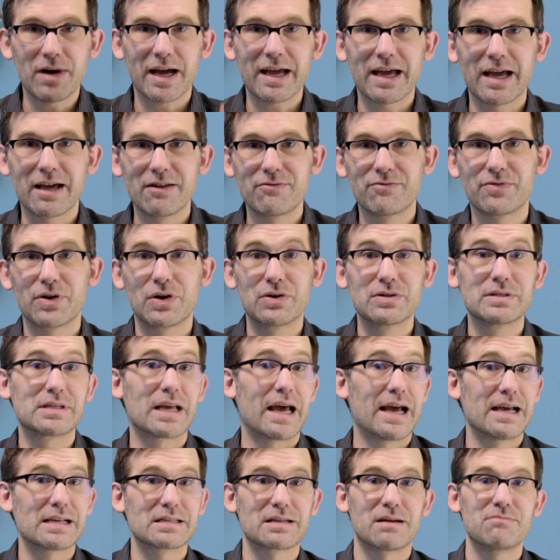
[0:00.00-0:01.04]
my headphones
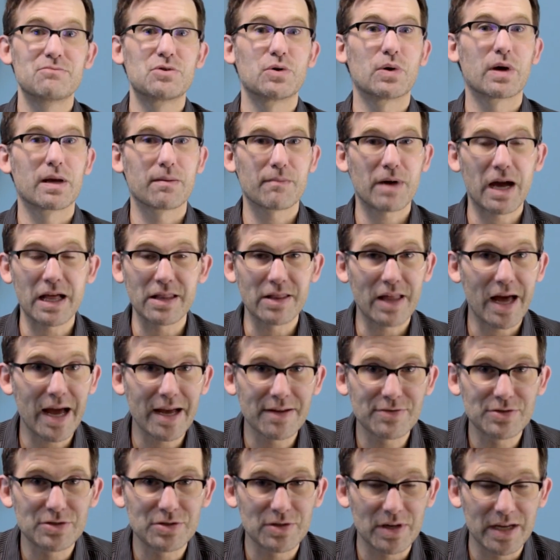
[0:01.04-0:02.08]
as I'm doing my
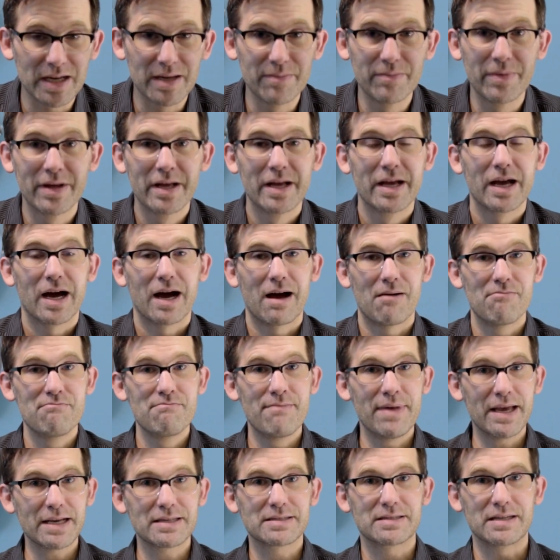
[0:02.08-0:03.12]
live stream. I'm
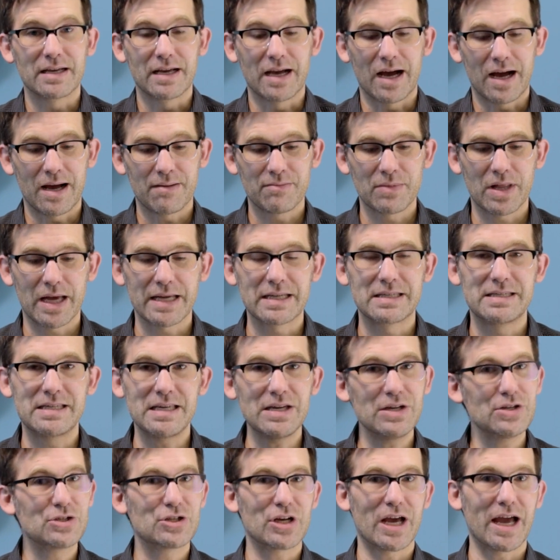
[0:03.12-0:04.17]
mixing, I'm like
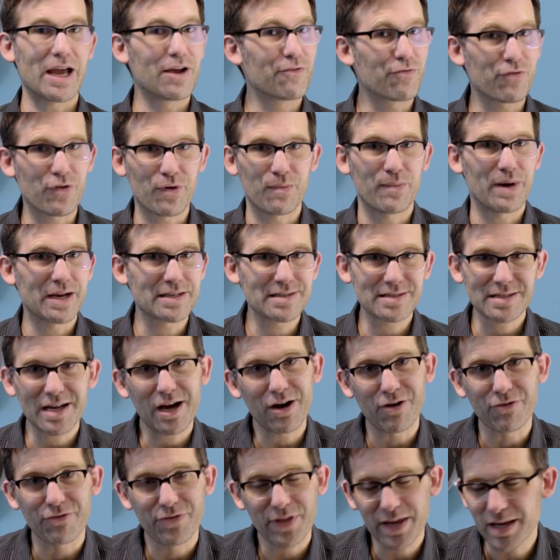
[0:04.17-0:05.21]
DJing for
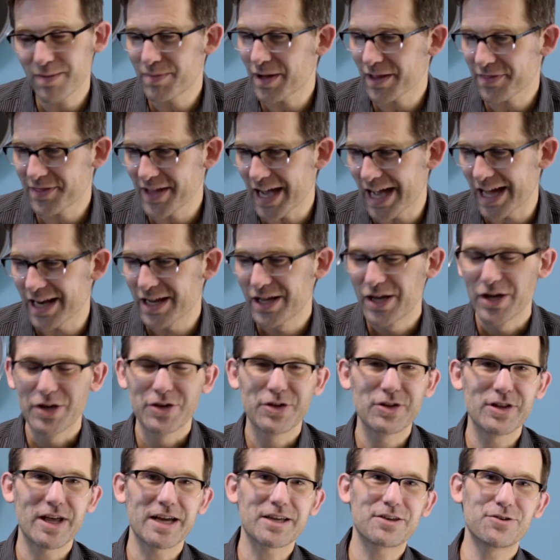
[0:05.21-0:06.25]
myself. Think about that.
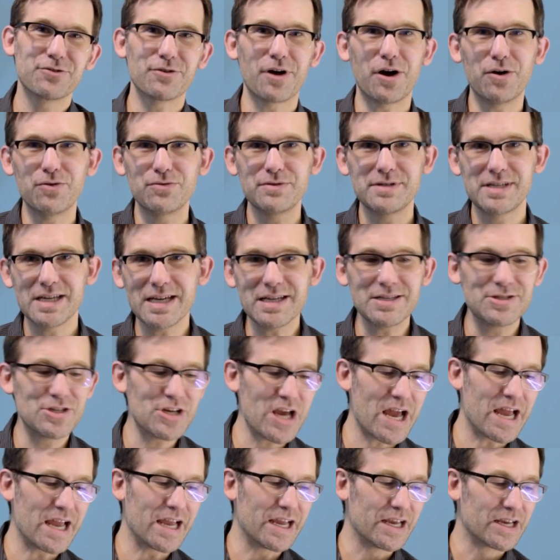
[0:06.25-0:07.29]
You're like your own
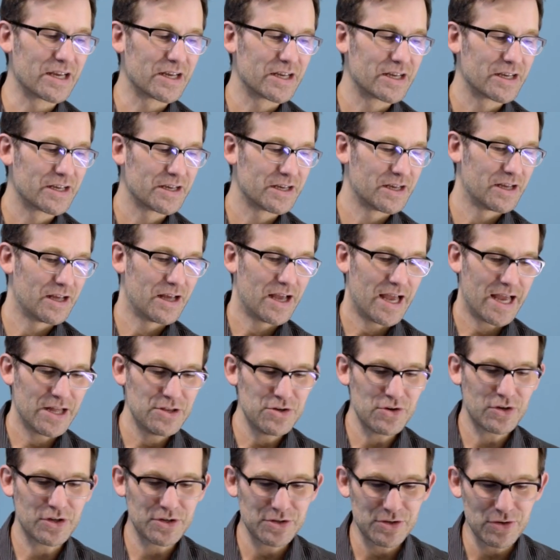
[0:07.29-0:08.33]
DJ. And
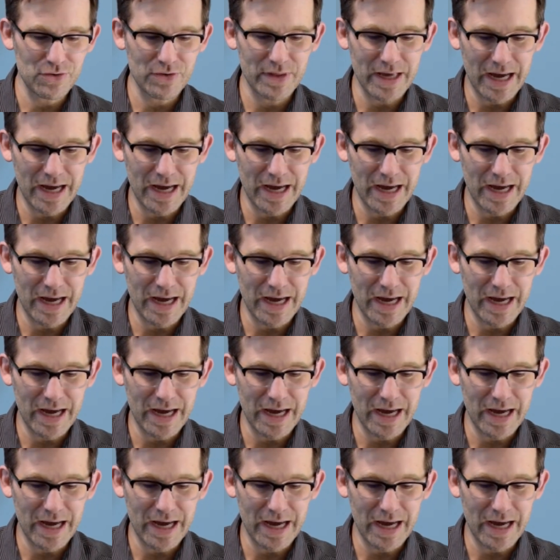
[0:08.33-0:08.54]
you can do